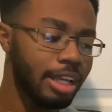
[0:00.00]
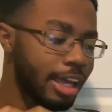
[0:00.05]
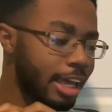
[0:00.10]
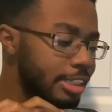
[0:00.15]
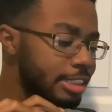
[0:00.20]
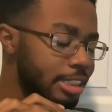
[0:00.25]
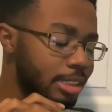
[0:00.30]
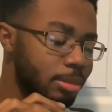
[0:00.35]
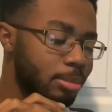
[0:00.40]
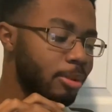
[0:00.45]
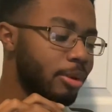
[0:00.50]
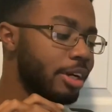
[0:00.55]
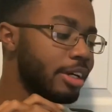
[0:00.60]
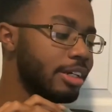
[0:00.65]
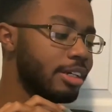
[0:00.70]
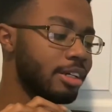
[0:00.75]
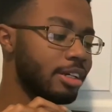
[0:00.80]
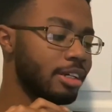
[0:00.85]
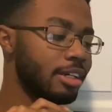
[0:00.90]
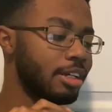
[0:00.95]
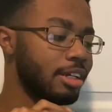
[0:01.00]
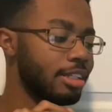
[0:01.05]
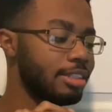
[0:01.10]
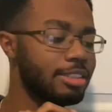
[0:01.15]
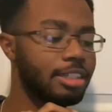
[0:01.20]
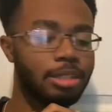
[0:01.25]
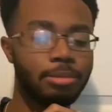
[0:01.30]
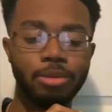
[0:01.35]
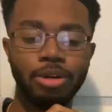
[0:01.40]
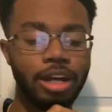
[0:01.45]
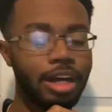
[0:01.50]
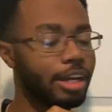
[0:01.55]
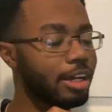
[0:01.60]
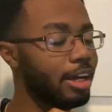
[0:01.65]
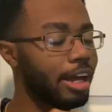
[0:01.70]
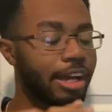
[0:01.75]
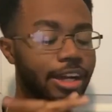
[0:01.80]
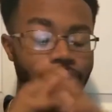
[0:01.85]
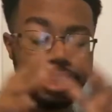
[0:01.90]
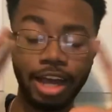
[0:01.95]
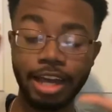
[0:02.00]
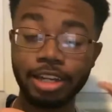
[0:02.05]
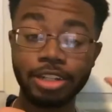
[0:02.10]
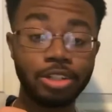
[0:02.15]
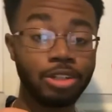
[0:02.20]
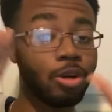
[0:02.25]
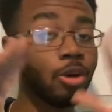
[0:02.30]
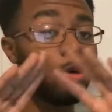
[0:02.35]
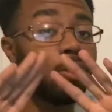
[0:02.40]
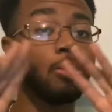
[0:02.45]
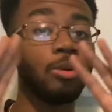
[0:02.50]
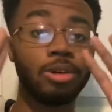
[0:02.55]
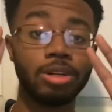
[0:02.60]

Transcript: Jesus Bray, Tenemar. I go.